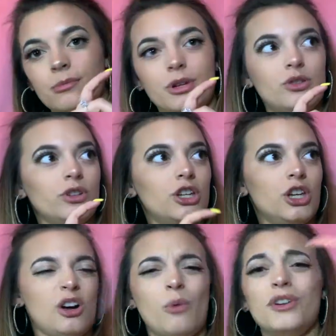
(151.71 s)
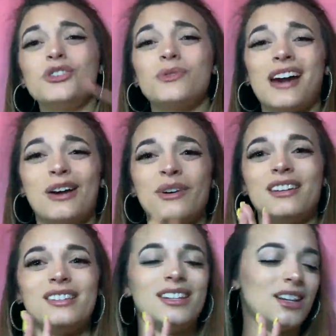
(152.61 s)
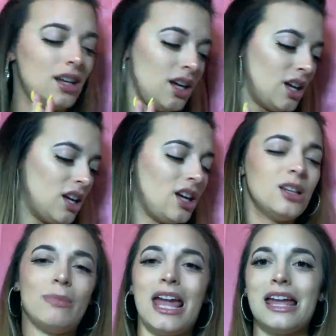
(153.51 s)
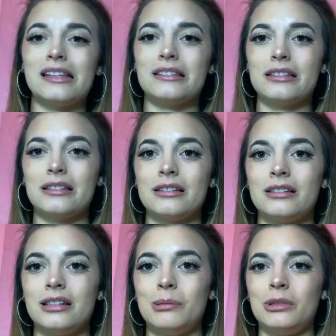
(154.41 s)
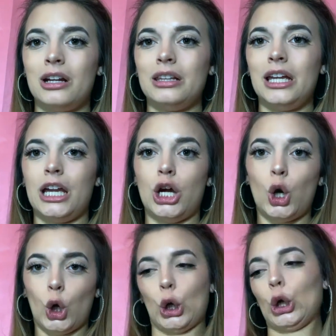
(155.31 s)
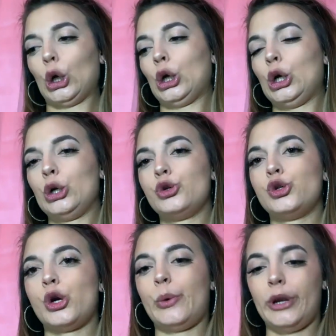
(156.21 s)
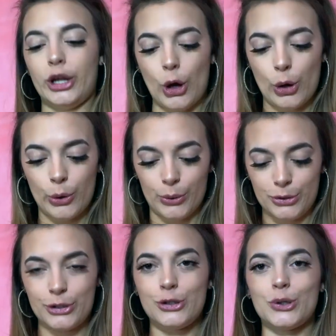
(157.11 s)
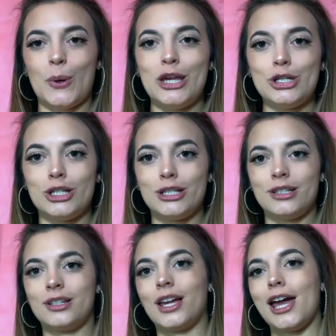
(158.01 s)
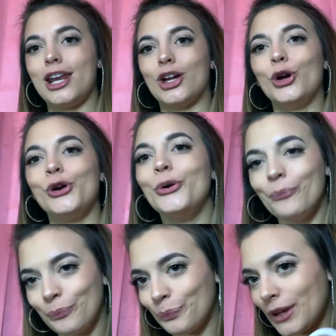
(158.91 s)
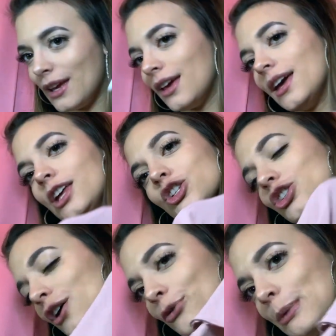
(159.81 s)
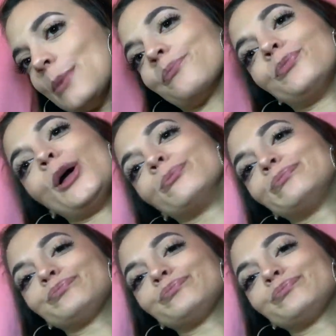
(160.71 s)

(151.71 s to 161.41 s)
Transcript: But it's really cute. I'll wear this with high-waisted pants. I'm not like a showing it all situation kind of girl. It's just not for me. No.